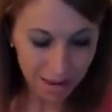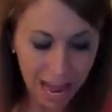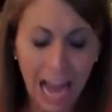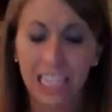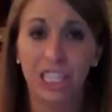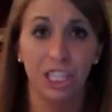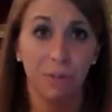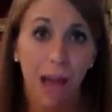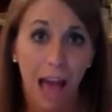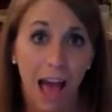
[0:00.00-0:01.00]
I do
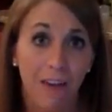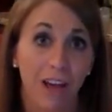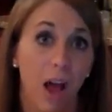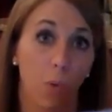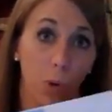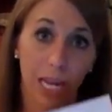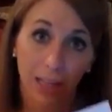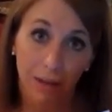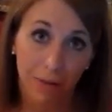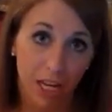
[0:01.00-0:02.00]
have a
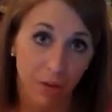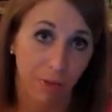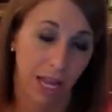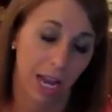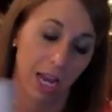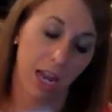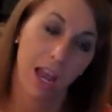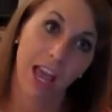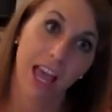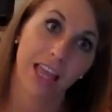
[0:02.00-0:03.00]
weekly menu plan
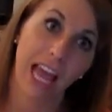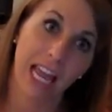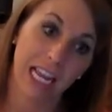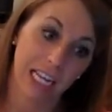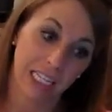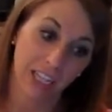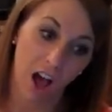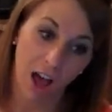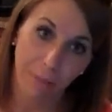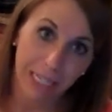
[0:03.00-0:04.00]
that is
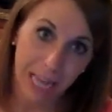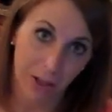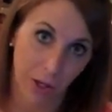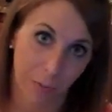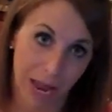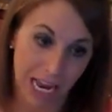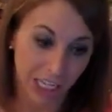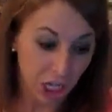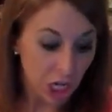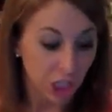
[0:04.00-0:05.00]
on my download
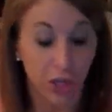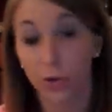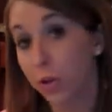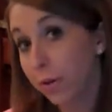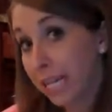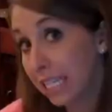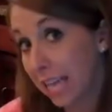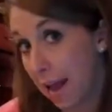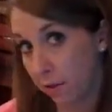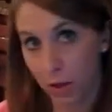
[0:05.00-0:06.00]
page, so you can
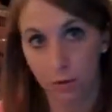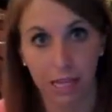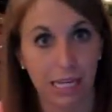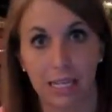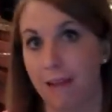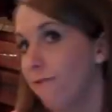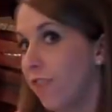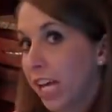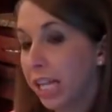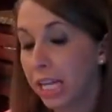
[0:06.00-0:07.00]
download this and
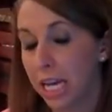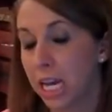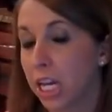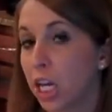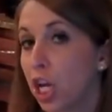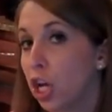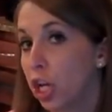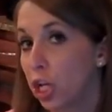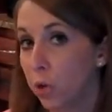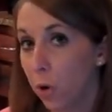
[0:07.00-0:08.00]
fill in
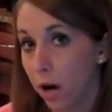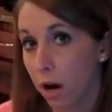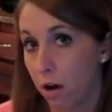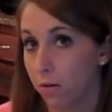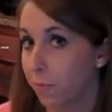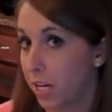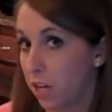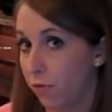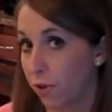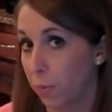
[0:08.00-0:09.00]
your own
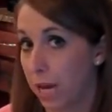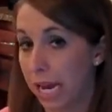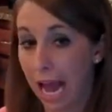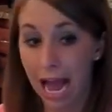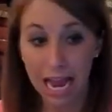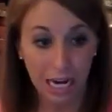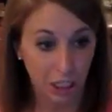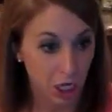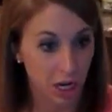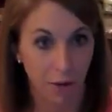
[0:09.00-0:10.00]
menu for the week. I
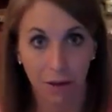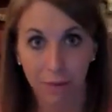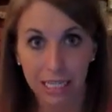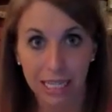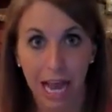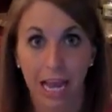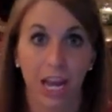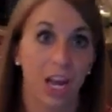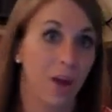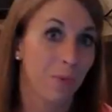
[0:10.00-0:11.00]
actually go on my site,
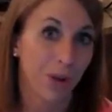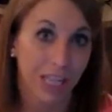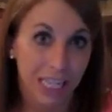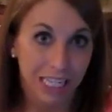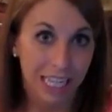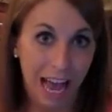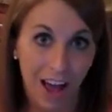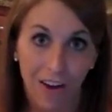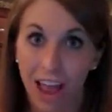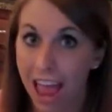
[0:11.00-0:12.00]
print this
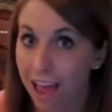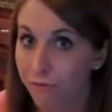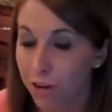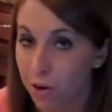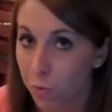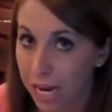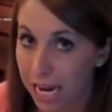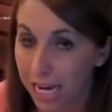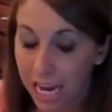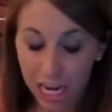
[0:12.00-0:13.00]
out every
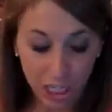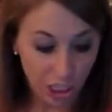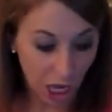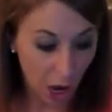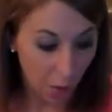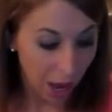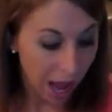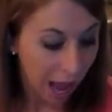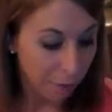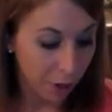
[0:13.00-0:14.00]
week. So
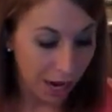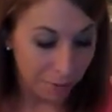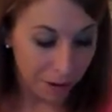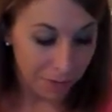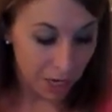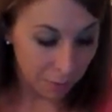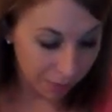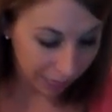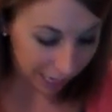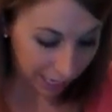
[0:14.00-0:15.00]
I print out my menu
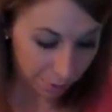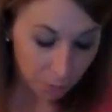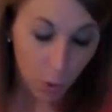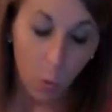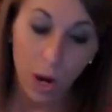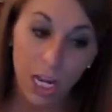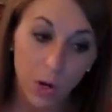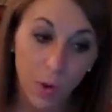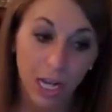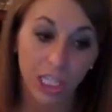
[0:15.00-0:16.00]
plan. What you
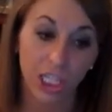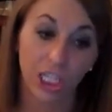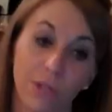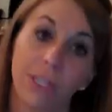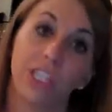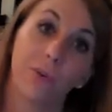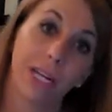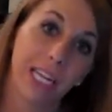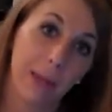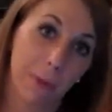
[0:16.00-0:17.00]
want to is you
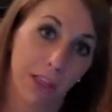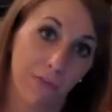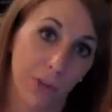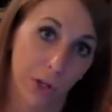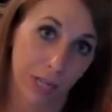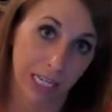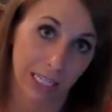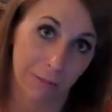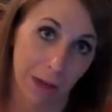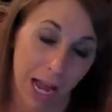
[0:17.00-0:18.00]
want to keep a few things
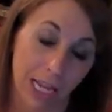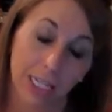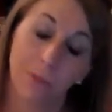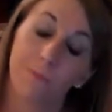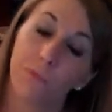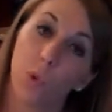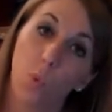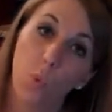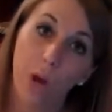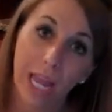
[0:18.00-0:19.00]
in mind.
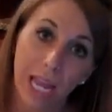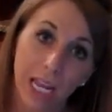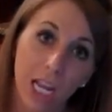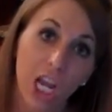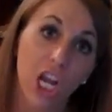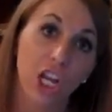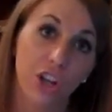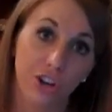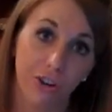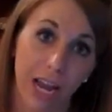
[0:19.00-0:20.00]
When
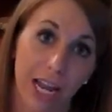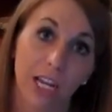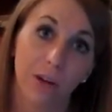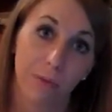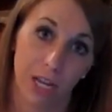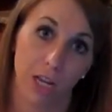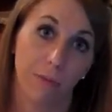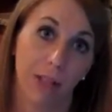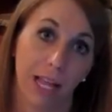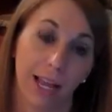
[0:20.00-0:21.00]
you're creating your menu
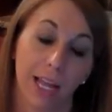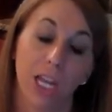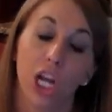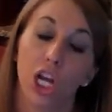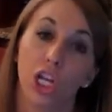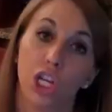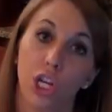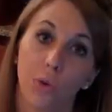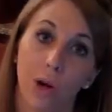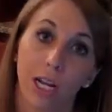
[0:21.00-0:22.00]
plan,
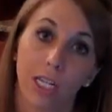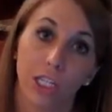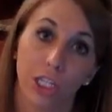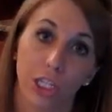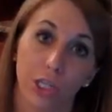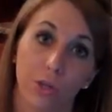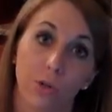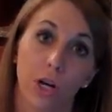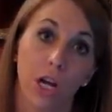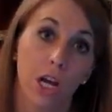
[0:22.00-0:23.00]
you want to do
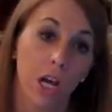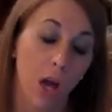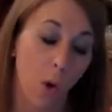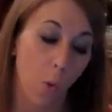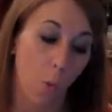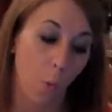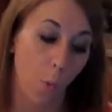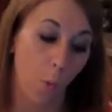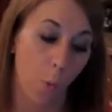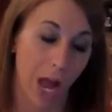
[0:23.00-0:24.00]

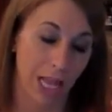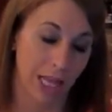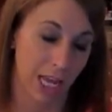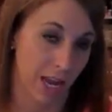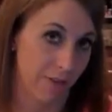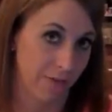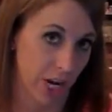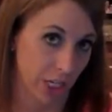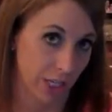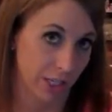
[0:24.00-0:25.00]
one thing
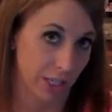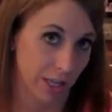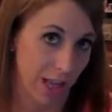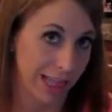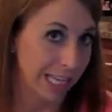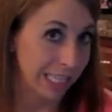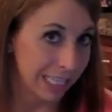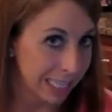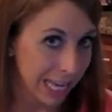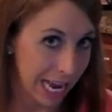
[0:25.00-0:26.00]
first, and this
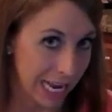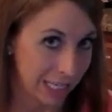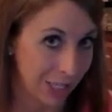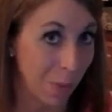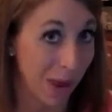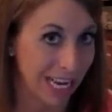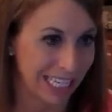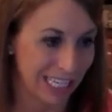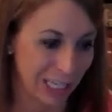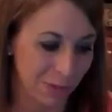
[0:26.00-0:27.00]
is key, so pay
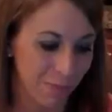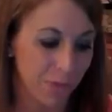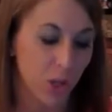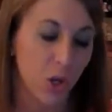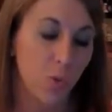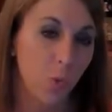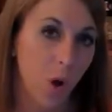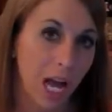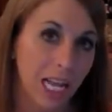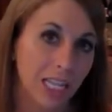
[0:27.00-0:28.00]
attention. You
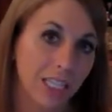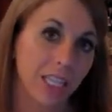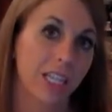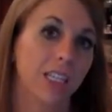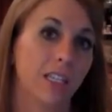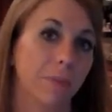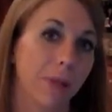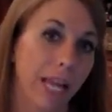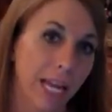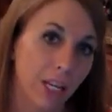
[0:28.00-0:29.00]
want to
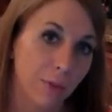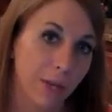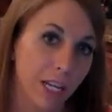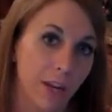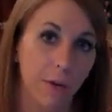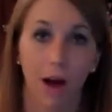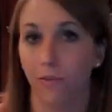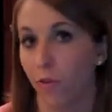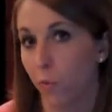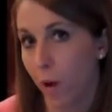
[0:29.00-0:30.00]
plan your menu off
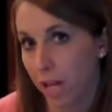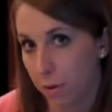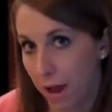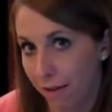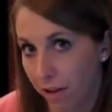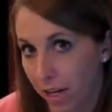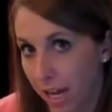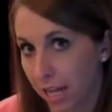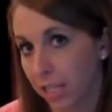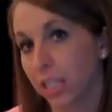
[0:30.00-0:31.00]
of what you have on
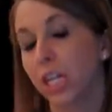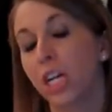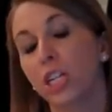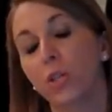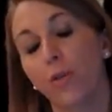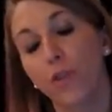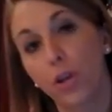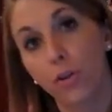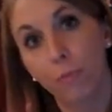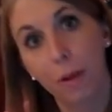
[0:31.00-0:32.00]
hand. So if
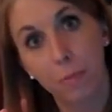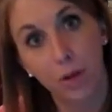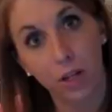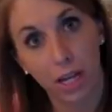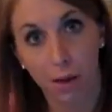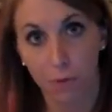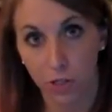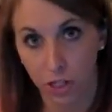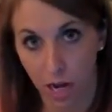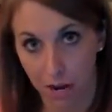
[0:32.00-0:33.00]
you've been building up your
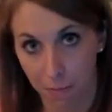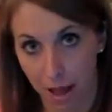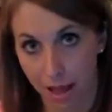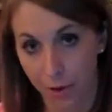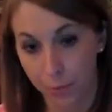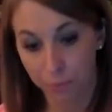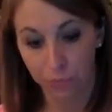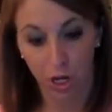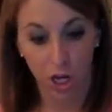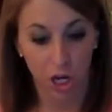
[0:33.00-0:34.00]
stockpile,
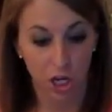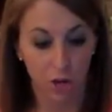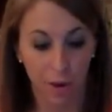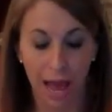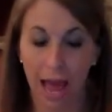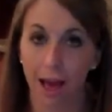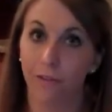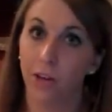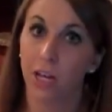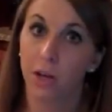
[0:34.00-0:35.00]
you have
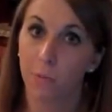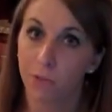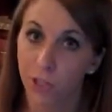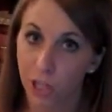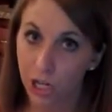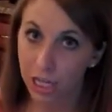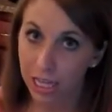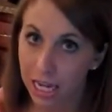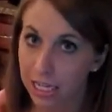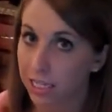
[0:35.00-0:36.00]
certain
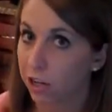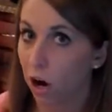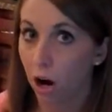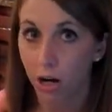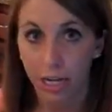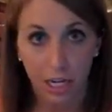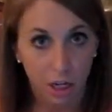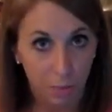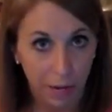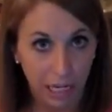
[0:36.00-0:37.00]
things that are already in
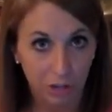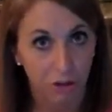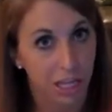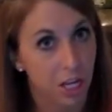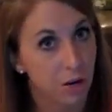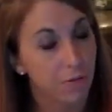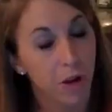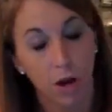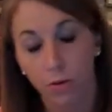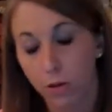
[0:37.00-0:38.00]
your pantry that you
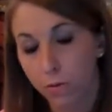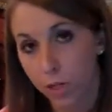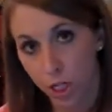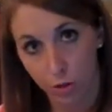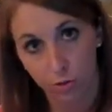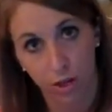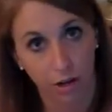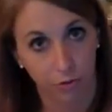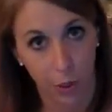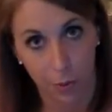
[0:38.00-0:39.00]
know you use on
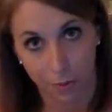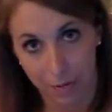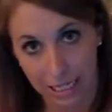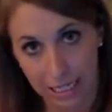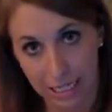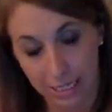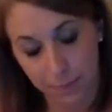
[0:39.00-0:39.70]
a frequent basis.